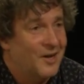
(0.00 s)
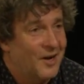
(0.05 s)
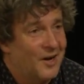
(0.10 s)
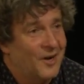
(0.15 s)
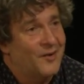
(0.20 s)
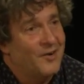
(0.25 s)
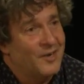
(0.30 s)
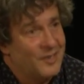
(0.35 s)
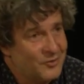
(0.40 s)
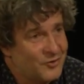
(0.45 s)

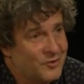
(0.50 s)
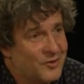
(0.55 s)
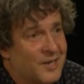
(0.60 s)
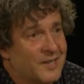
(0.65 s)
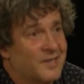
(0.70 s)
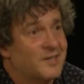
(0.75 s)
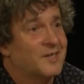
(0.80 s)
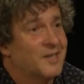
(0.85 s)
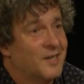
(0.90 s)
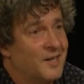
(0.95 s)
are
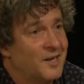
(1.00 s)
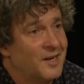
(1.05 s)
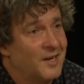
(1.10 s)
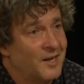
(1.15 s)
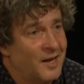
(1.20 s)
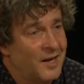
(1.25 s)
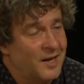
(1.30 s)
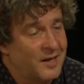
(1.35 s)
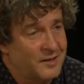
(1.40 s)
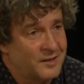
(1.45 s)
interested
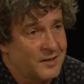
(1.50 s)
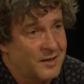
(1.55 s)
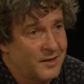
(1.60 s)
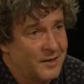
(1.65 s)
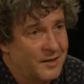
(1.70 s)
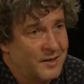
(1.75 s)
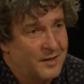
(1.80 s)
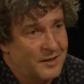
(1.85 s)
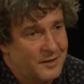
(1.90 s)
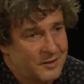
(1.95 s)
in as
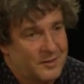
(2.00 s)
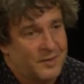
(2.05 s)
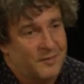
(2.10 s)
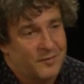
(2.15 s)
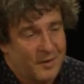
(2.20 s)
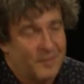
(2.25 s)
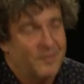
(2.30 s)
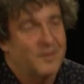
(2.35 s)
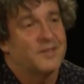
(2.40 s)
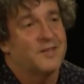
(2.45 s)

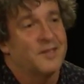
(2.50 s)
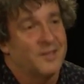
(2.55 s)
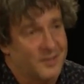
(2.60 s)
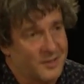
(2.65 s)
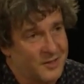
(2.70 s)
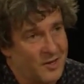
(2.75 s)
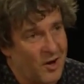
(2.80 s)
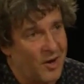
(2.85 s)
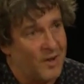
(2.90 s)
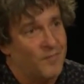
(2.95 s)
something that's
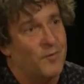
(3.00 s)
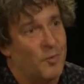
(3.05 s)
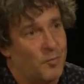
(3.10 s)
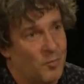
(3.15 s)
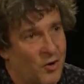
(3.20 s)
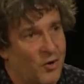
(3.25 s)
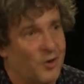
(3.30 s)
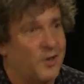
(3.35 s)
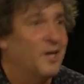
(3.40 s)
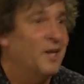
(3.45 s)
inside the
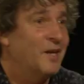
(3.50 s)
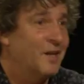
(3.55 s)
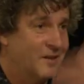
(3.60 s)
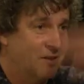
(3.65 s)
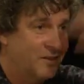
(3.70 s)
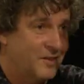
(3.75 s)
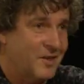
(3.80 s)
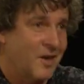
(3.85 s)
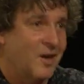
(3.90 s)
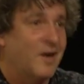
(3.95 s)
body,
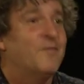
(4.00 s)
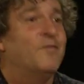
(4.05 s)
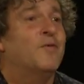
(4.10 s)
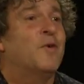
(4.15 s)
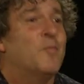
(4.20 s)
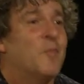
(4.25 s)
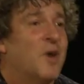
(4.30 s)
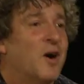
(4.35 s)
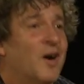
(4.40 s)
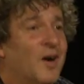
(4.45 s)
inside
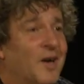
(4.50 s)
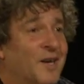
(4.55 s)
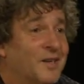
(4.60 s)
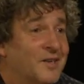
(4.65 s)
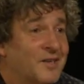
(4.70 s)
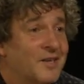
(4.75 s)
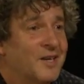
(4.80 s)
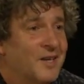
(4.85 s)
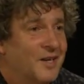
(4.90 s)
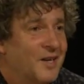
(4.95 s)
the
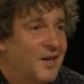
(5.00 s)
mind,